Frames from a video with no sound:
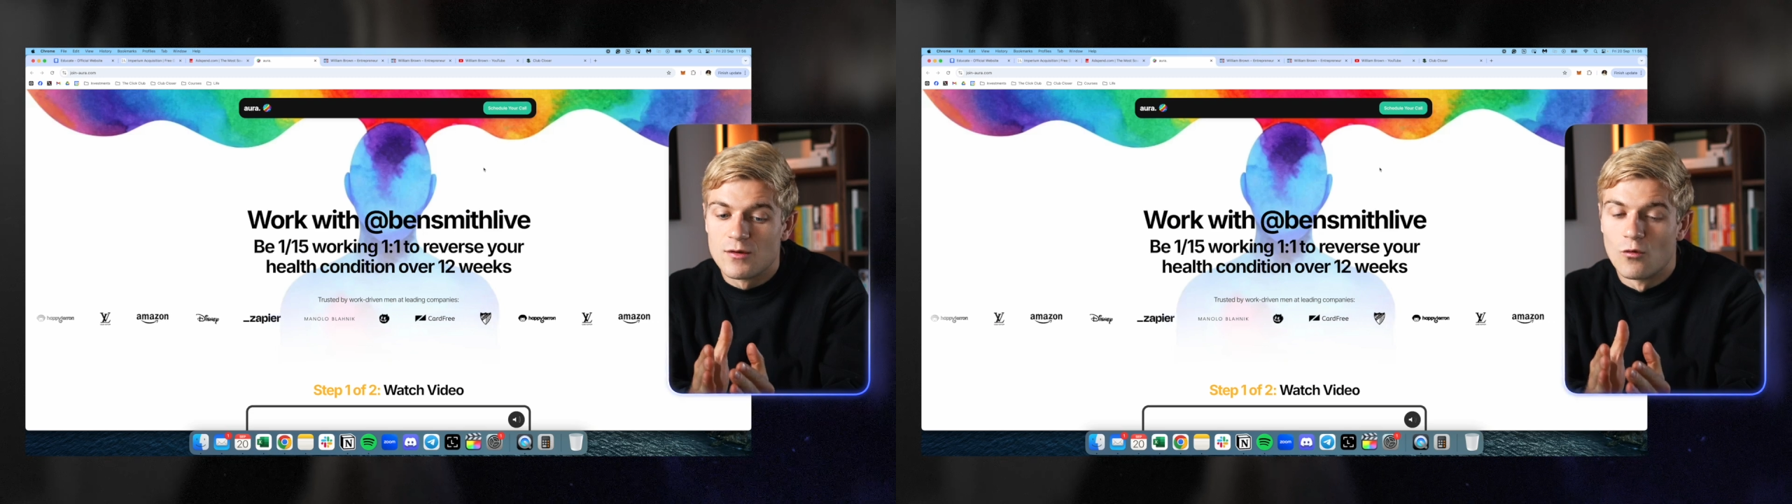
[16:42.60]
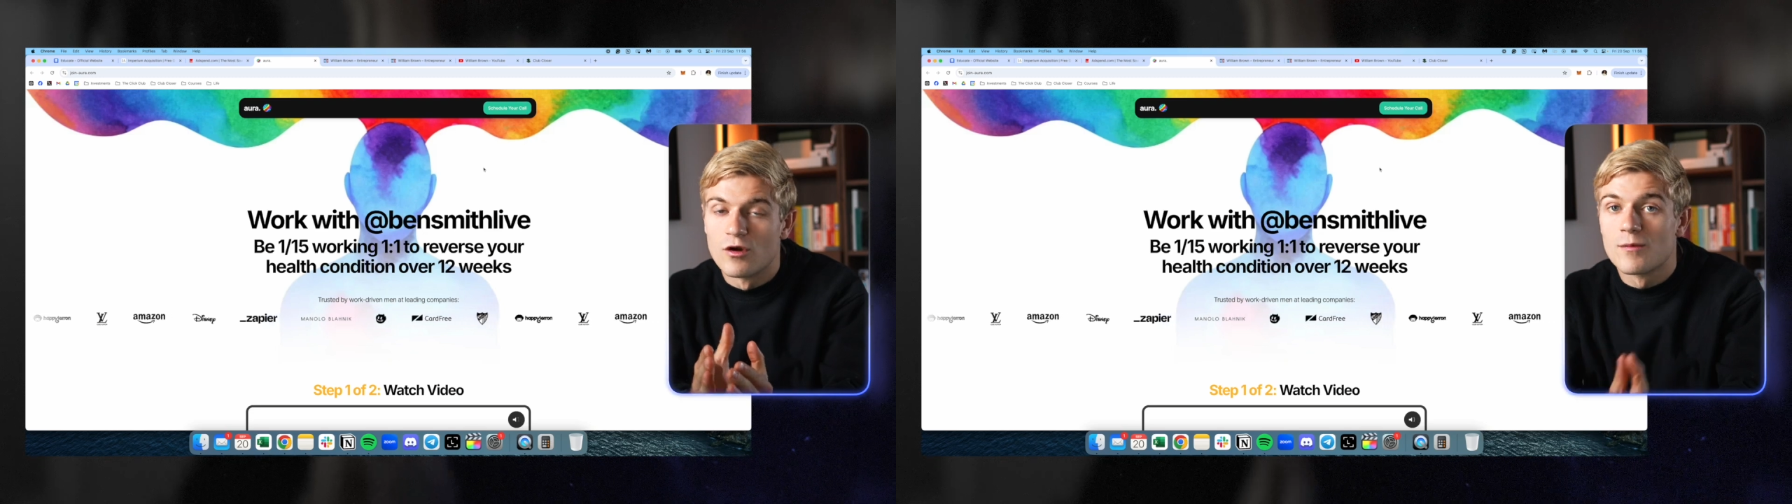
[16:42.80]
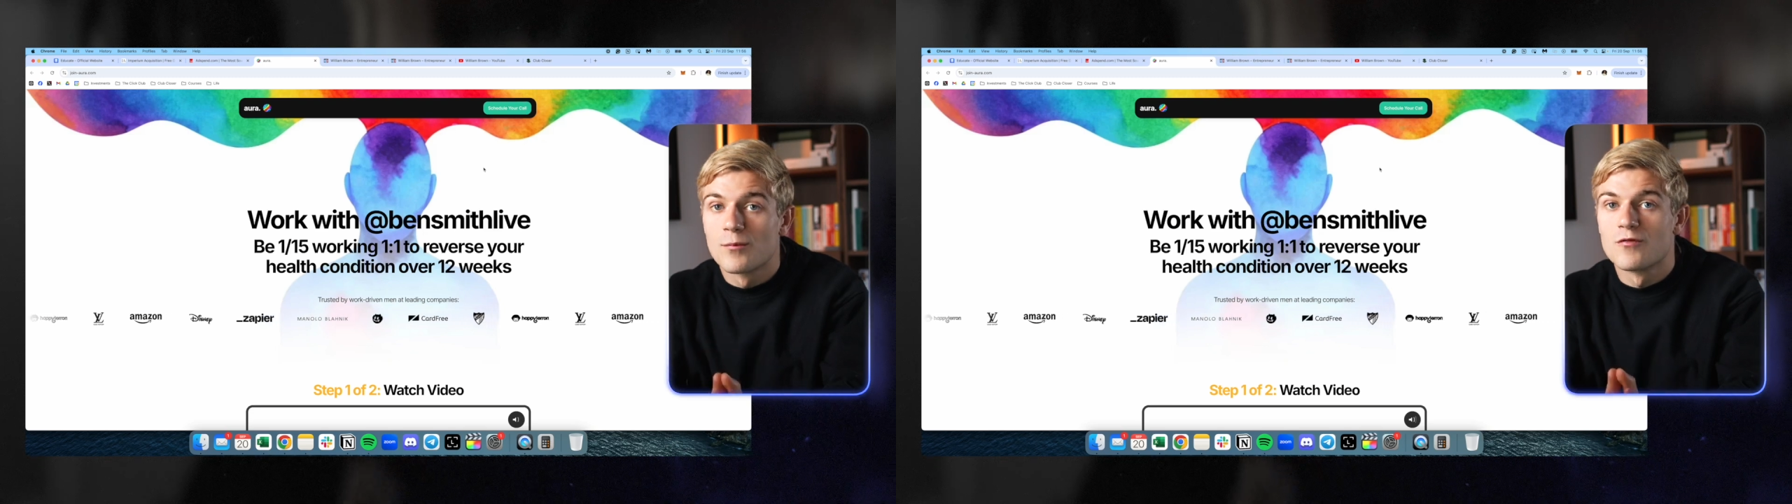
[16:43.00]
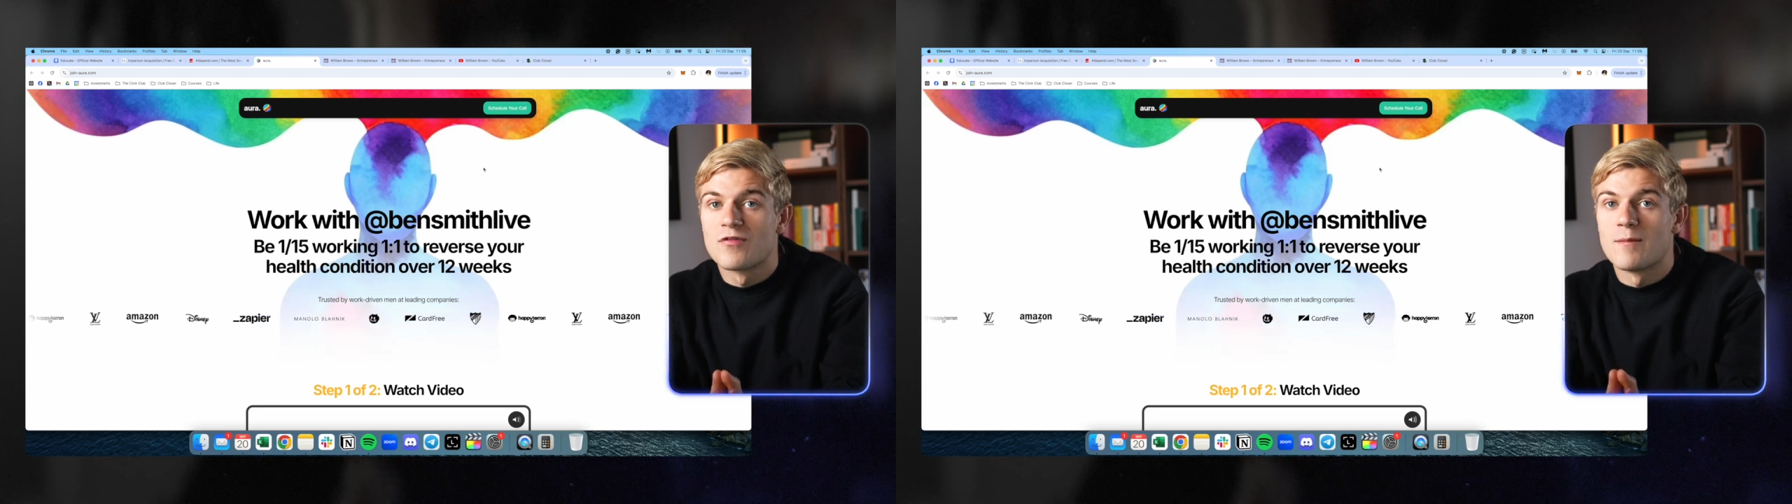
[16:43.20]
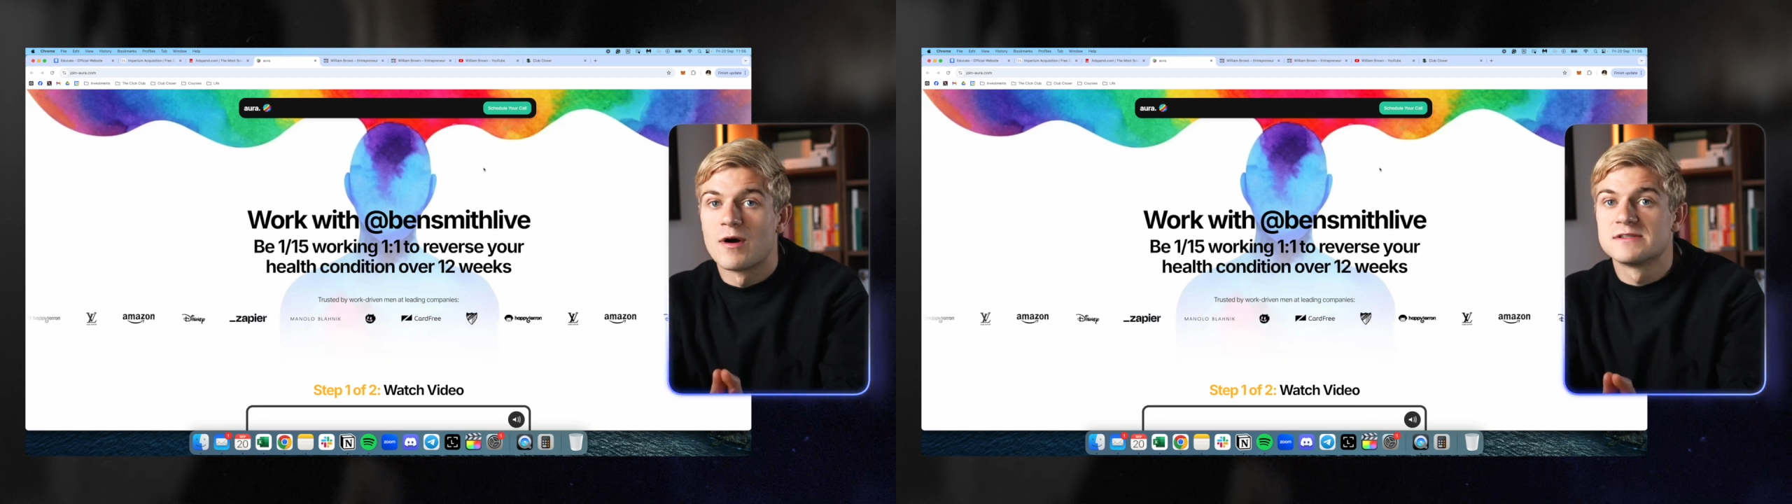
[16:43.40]
want to improve
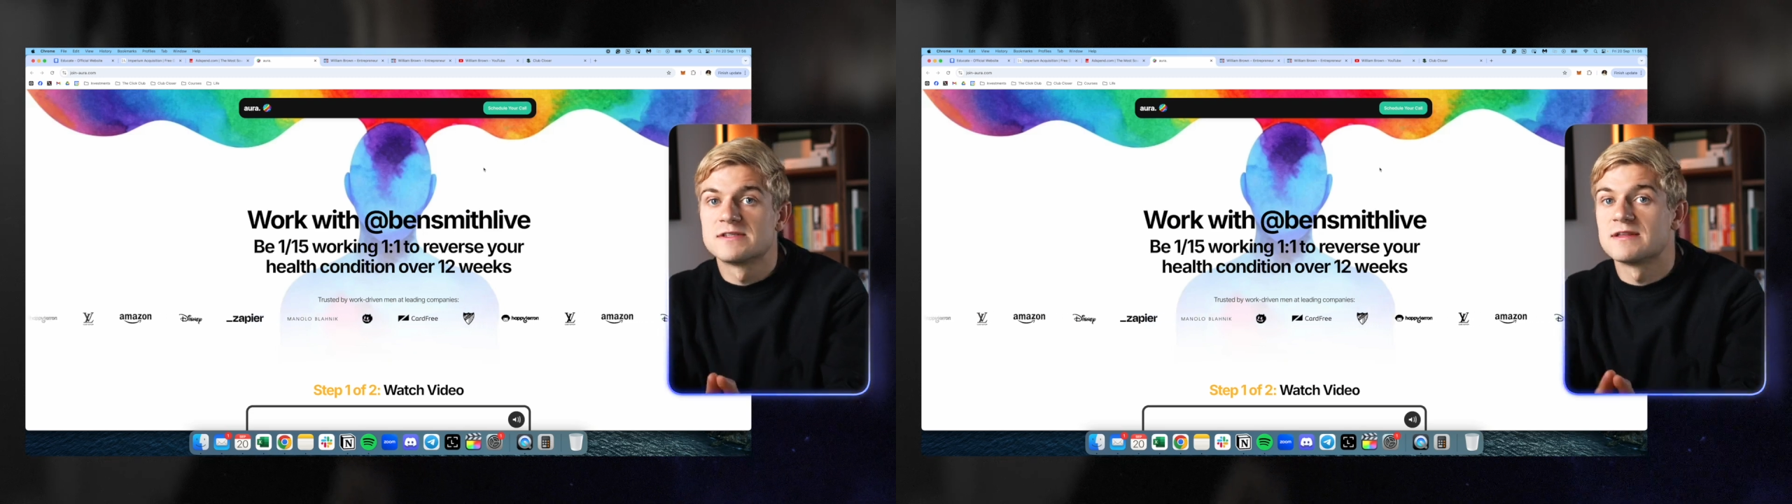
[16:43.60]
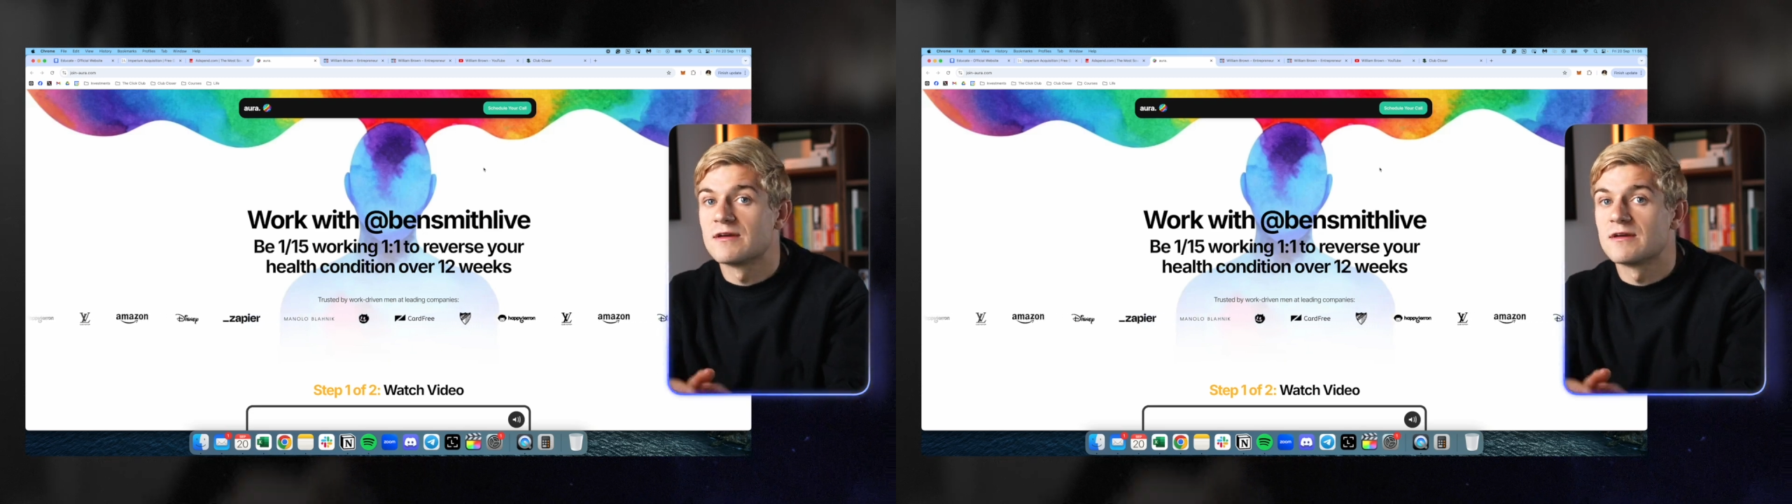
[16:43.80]
their mindset.